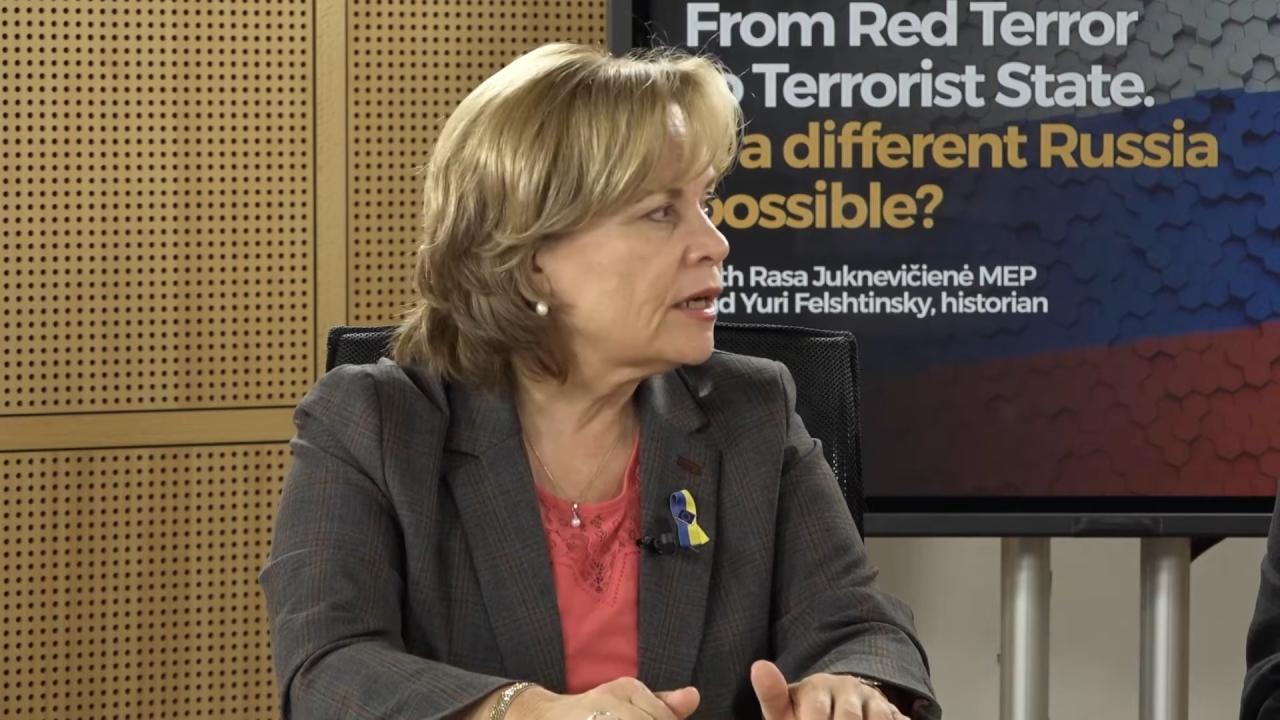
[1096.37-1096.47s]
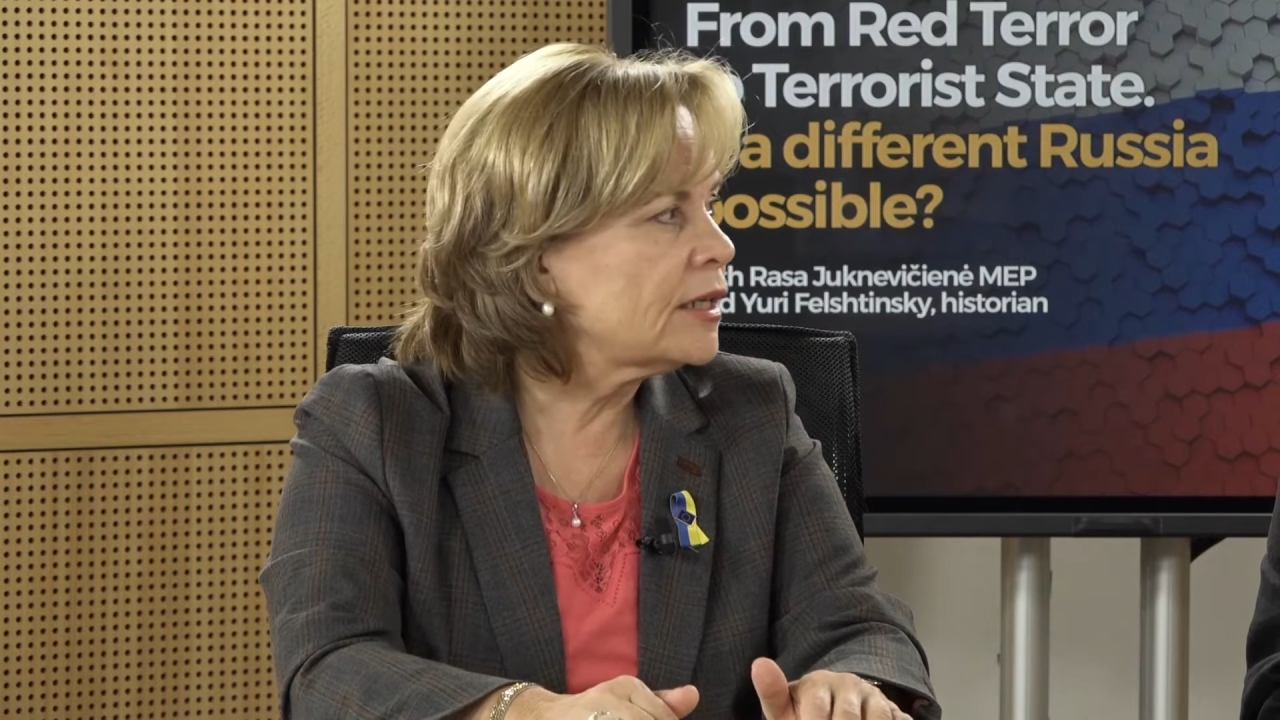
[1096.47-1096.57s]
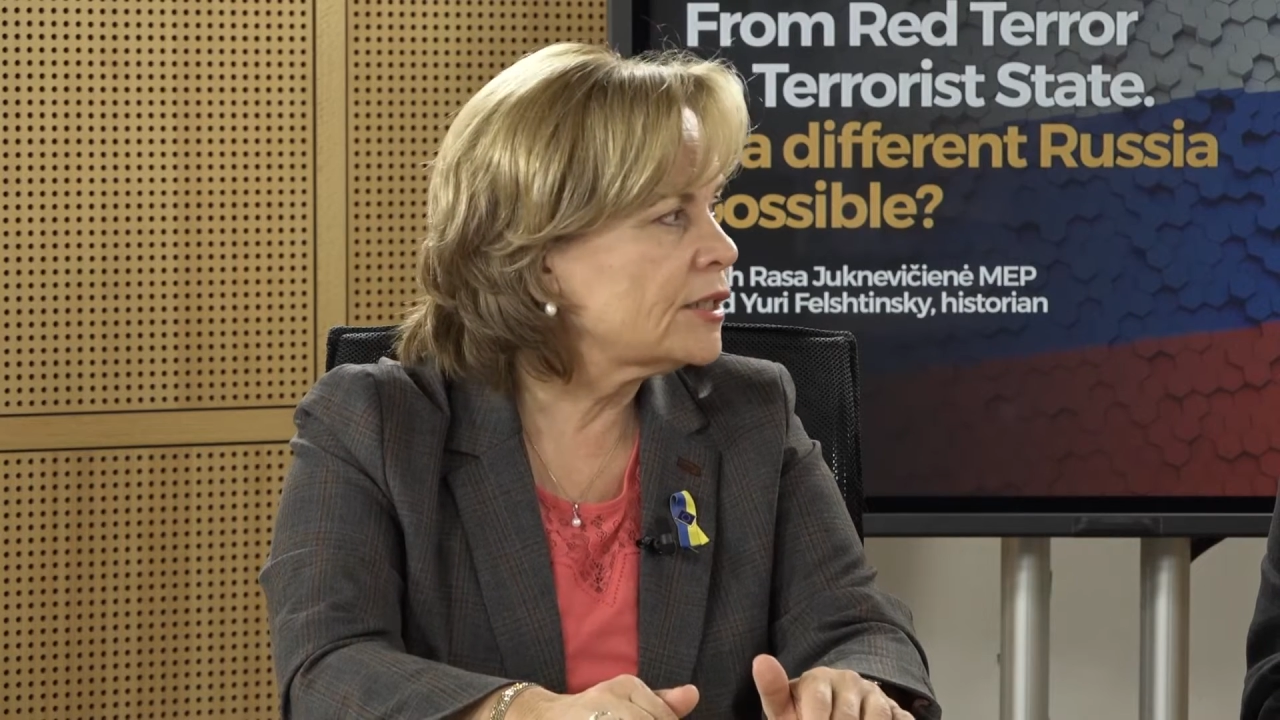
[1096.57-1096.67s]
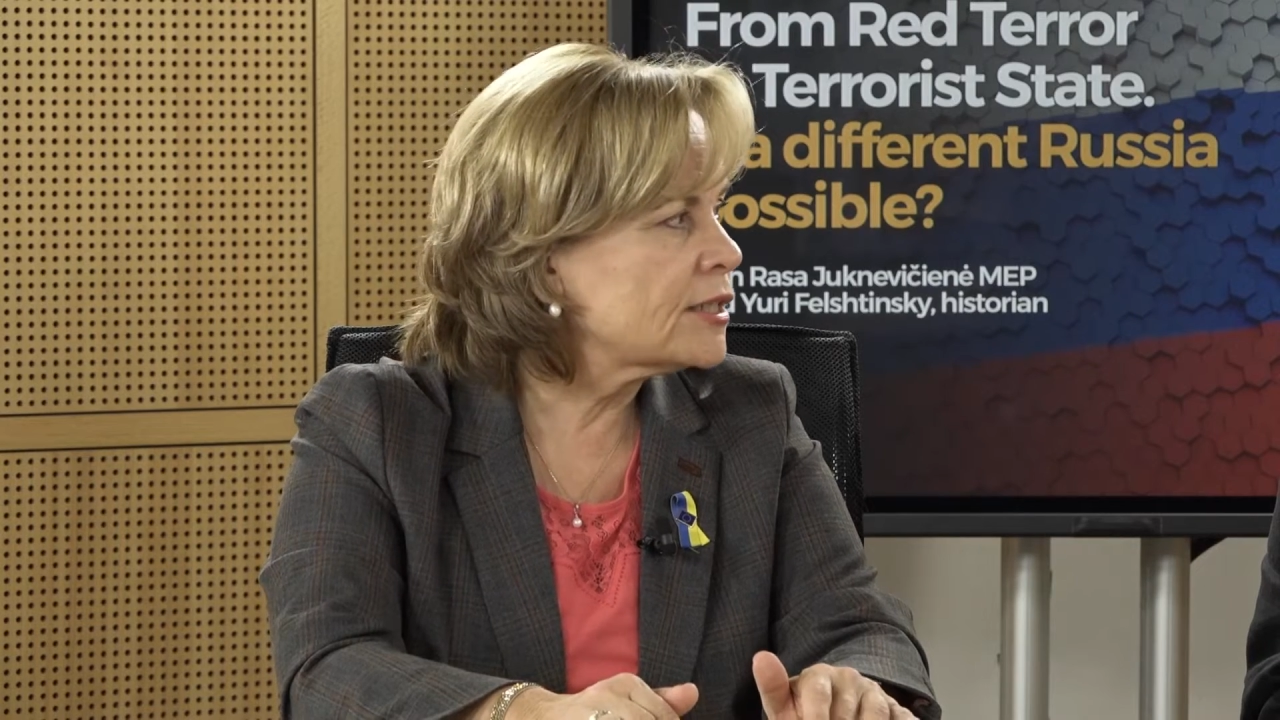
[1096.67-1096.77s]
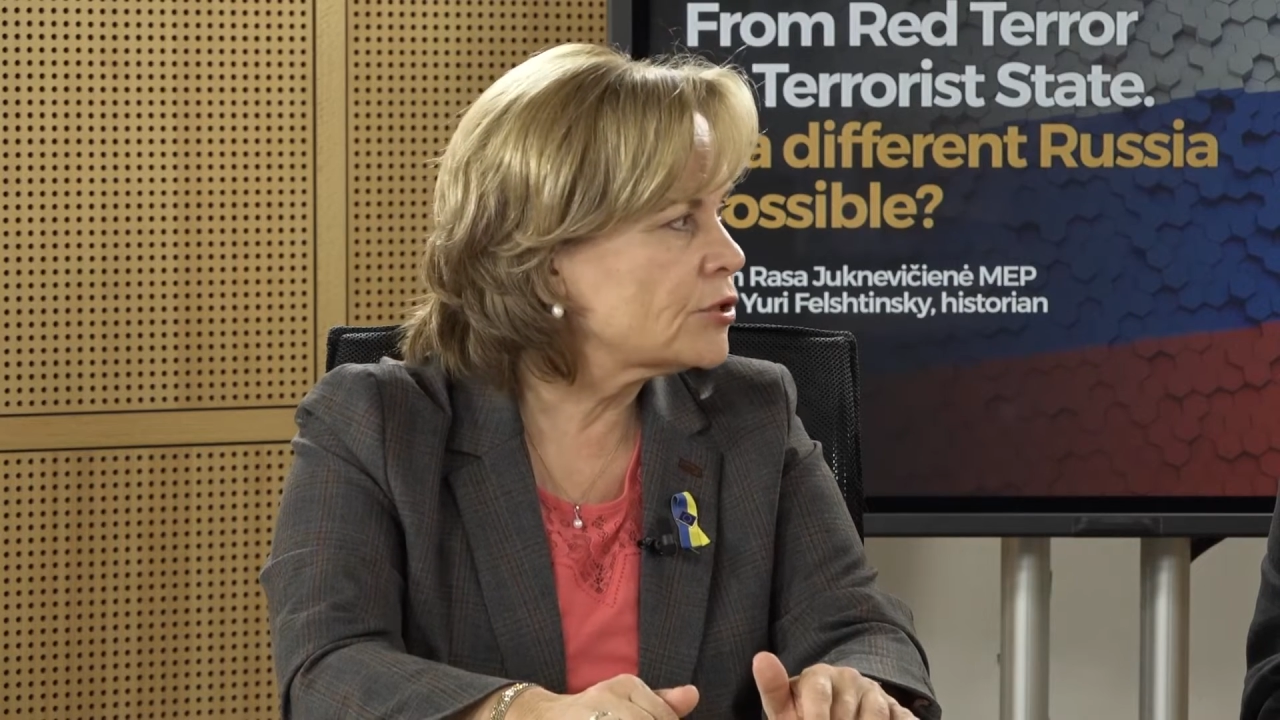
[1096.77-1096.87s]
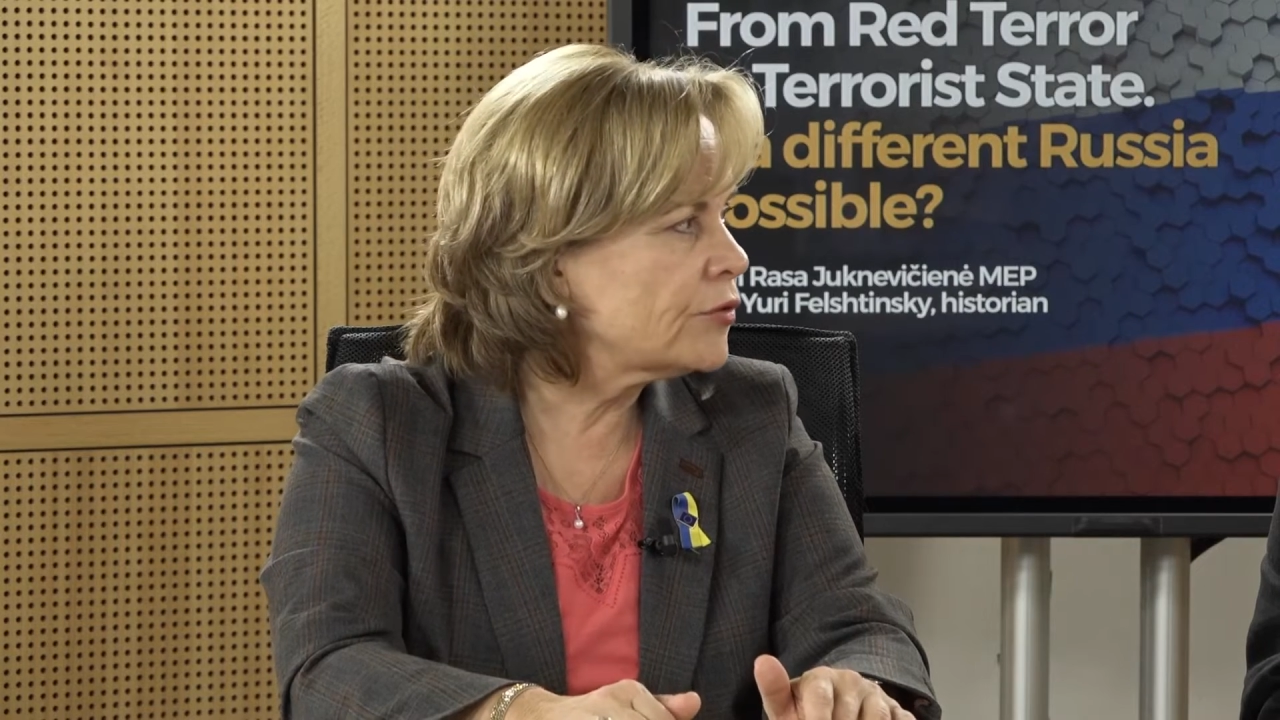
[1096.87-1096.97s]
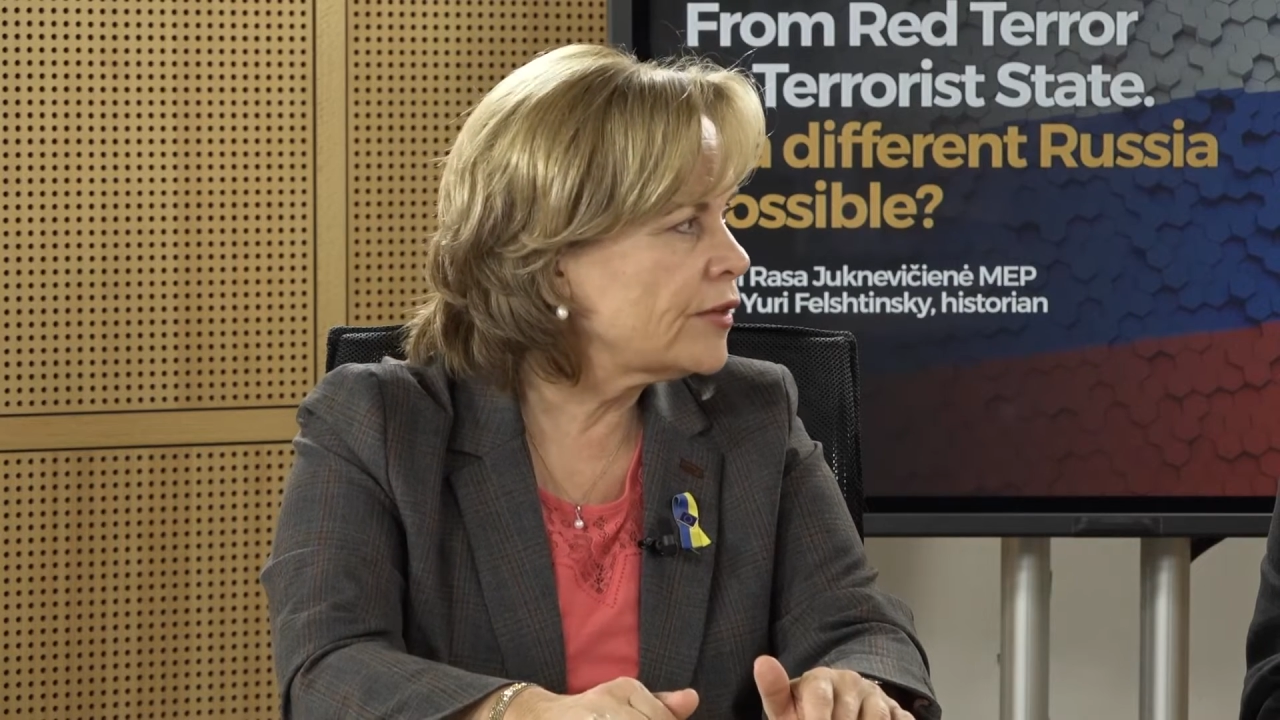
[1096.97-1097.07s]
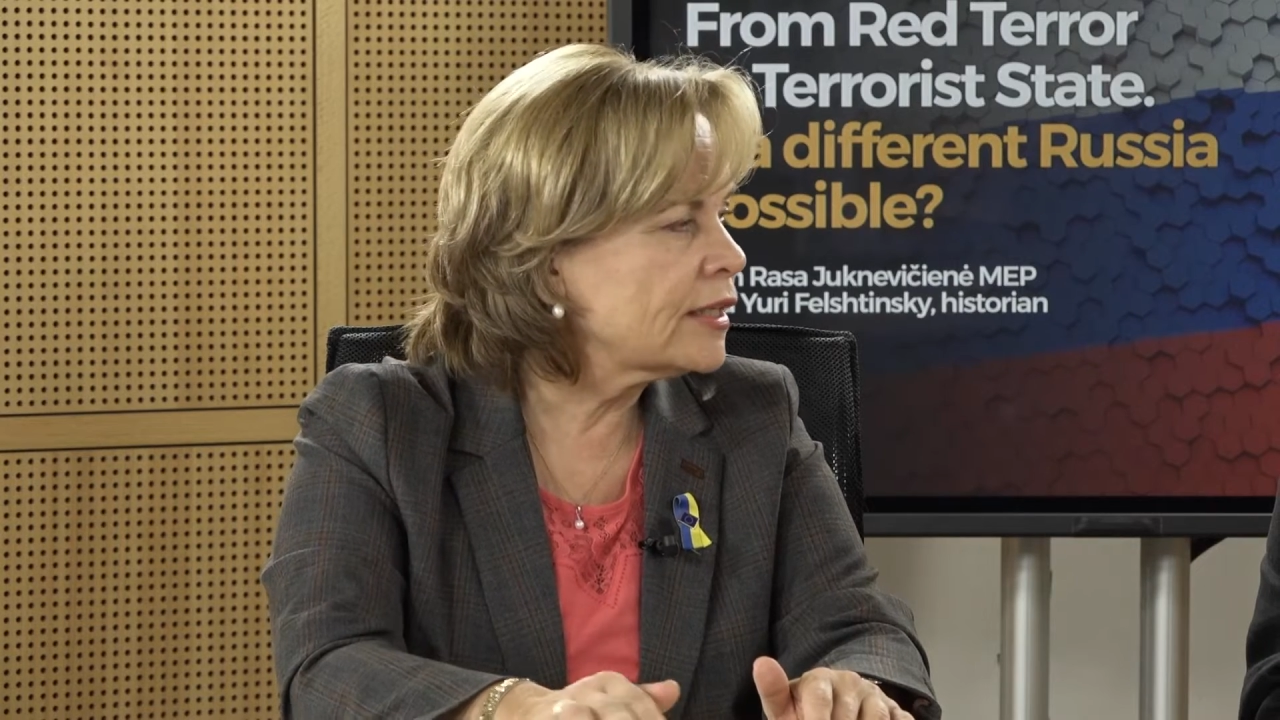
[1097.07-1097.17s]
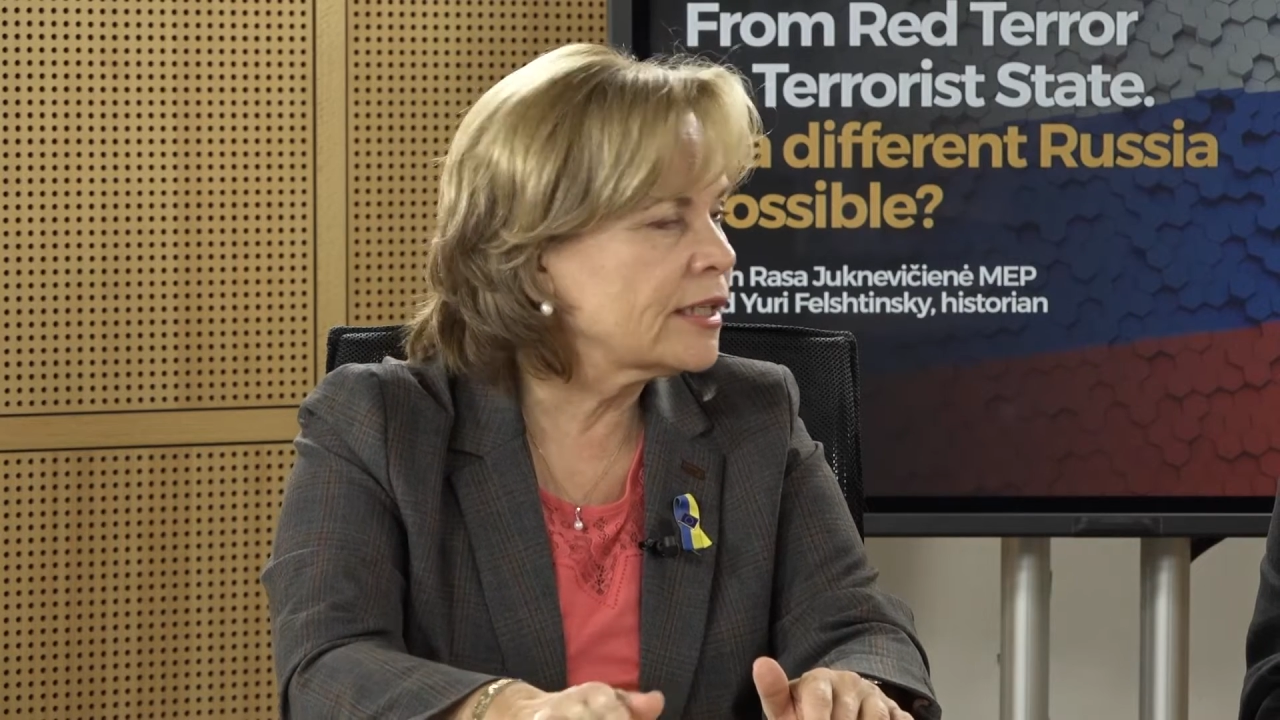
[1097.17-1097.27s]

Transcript: understood that